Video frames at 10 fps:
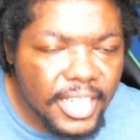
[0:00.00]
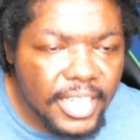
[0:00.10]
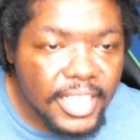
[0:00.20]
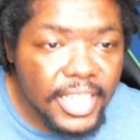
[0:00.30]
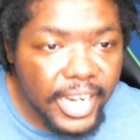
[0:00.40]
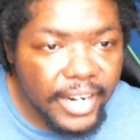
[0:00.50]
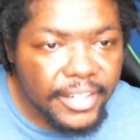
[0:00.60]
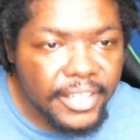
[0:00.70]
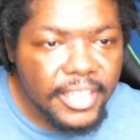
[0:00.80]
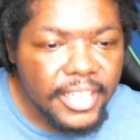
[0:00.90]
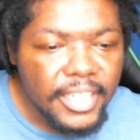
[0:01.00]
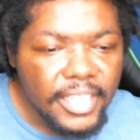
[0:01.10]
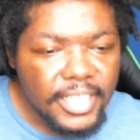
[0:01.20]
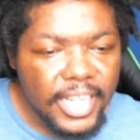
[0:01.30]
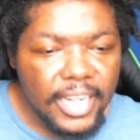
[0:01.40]
Claire,
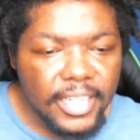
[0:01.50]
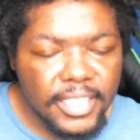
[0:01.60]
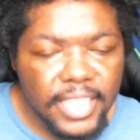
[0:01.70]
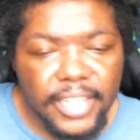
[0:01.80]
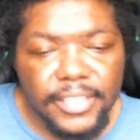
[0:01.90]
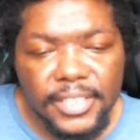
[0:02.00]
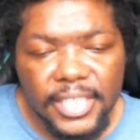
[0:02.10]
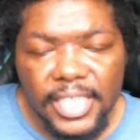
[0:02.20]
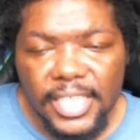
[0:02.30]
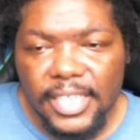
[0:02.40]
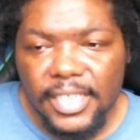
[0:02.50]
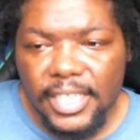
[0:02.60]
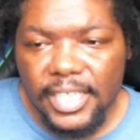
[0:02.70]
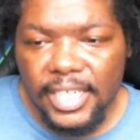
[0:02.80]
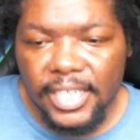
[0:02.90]
yeah, Claire's
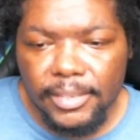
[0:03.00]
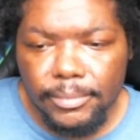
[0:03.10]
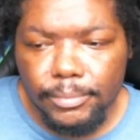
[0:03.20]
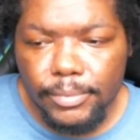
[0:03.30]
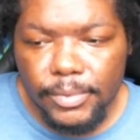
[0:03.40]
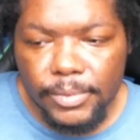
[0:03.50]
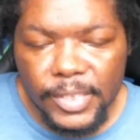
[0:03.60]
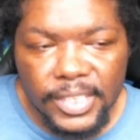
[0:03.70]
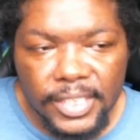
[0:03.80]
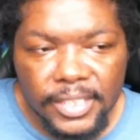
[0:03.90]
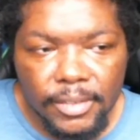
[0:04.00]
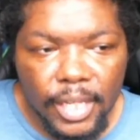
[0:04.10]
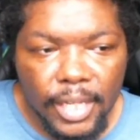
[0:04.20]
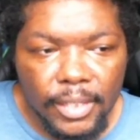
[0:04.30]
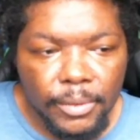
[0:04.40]
uh seems like
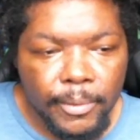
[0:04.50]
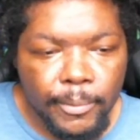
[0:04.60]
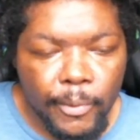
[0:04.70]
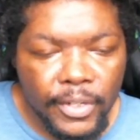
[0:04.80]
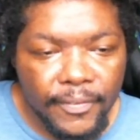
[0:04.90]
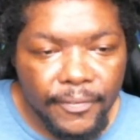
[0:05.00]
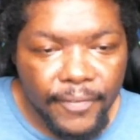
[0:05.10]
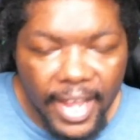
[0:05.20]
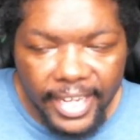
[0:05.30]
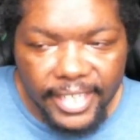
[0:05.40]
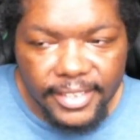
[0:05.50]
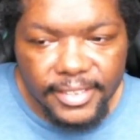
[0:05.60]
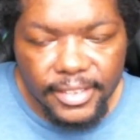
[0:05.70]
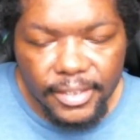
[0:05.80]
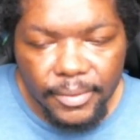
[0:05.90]
a little more defiant,
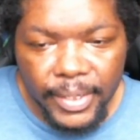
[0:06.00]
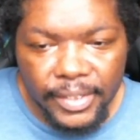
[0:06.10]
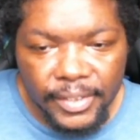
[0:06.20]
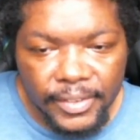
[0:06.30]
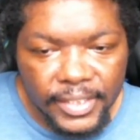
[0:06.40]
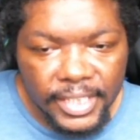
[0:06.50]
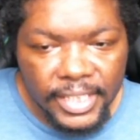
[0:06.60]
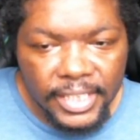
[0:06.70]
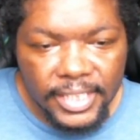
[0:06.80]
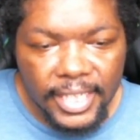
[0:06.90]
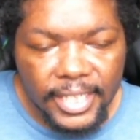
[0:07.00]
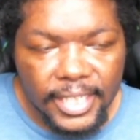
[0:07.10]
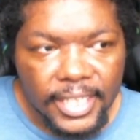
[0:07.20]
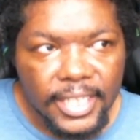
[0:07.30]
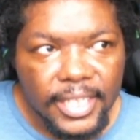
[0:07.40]
where, like,
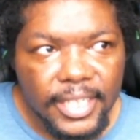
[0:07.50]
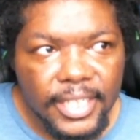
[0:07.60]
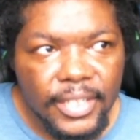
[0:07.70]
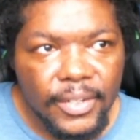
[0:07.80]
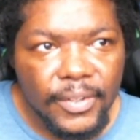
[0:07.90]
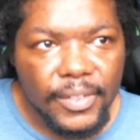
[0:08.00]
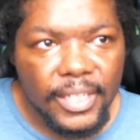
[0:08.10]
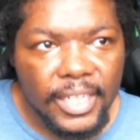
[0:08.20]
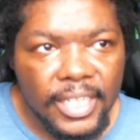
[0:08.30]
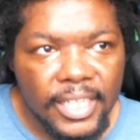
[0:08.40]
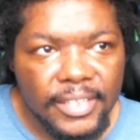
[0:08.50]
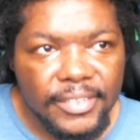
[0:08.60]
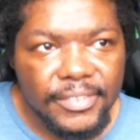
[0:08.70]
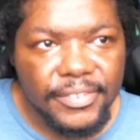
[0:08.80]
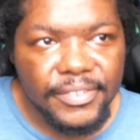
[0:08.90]
you know uh
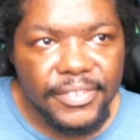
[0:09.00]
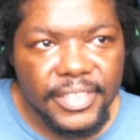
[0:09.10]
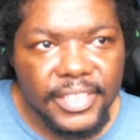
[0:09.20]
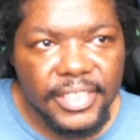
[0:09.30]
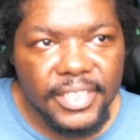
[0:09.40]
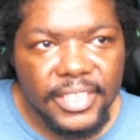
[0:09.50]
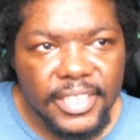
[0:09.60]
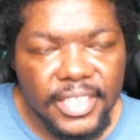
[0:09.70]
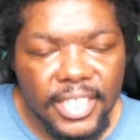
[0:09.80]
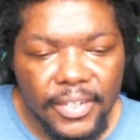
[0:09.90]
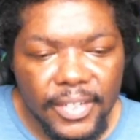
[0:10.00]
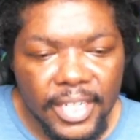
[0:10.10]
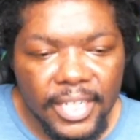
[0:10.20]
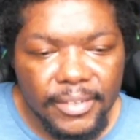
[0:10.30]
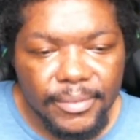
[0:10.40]

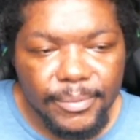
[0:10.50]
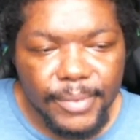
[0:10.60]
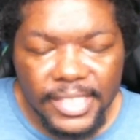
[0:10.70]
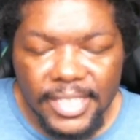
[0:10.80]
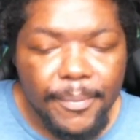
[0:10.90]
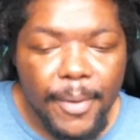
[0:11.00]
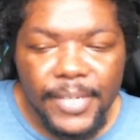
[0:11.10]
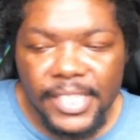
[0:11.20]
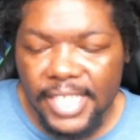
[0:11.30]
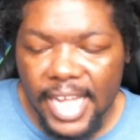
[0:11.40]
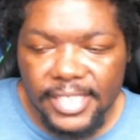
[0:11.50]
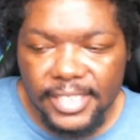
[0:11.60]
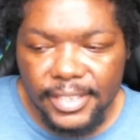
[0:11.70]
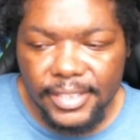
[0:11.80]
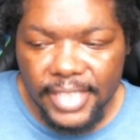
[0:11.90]
because I remember this line
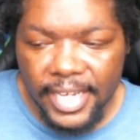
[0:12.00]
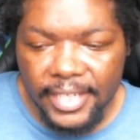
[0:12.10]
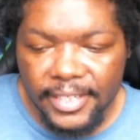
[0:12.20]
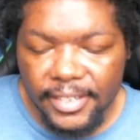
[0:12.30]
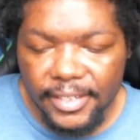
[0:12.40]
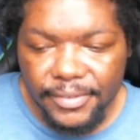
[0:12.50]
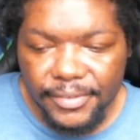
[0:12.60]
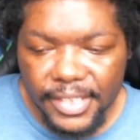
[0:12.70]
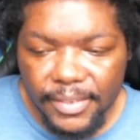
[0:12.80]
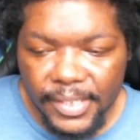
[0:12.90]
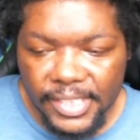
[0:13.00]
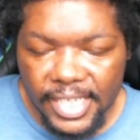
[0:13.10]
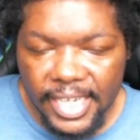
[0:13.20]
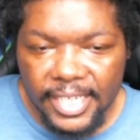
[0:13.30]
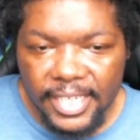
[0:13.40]
she said where it's
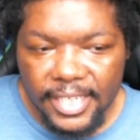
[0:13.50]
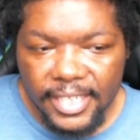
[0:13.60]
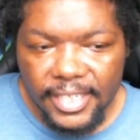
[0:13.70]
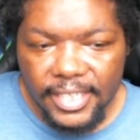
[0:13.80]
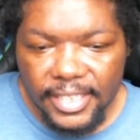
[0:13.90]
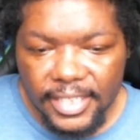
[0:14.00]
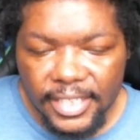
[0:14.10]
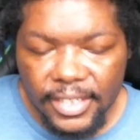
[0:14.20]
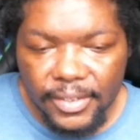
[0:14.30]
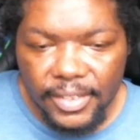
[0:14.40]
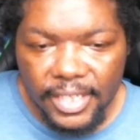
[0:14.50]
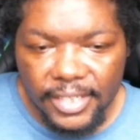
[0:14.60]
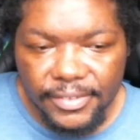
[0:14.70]
like, like,